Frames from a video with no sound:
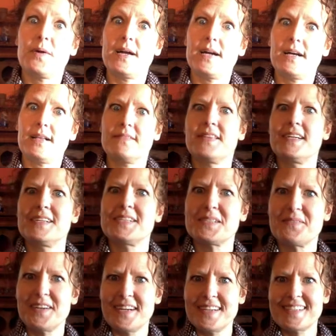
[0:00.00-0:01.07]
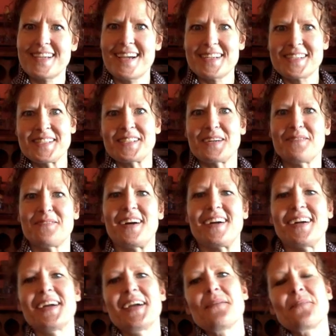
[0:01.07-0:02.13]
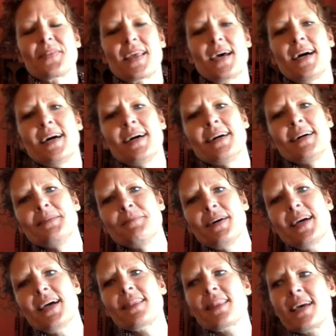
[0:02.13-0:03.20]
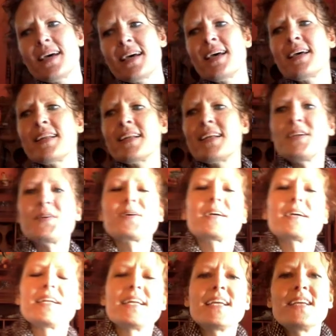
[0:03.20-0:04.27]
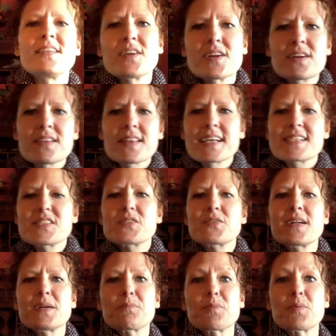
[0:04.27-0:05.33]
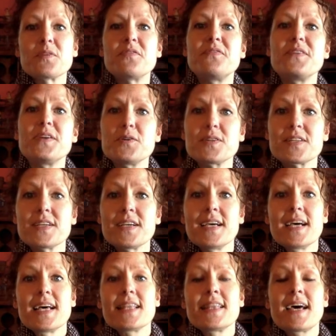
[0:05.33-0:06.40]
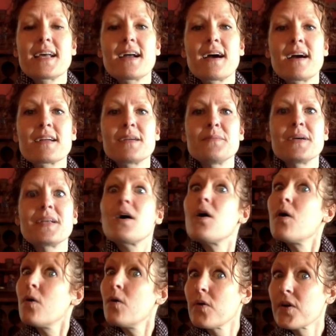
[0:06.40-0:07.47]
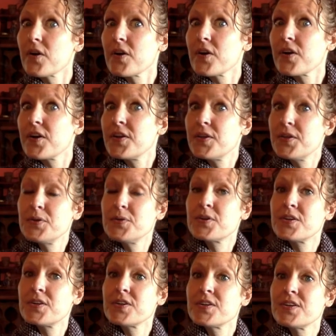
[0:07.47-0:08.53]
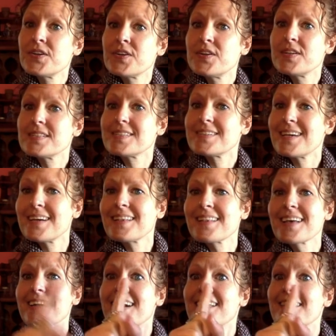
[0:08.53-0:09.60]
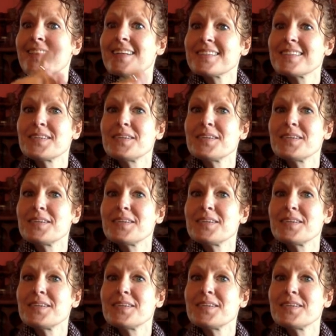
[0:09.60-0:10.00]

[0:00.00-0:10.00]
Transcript: all of the years of your education so far? And then you can either like straight up refute that argument, or you could say like, and that's a good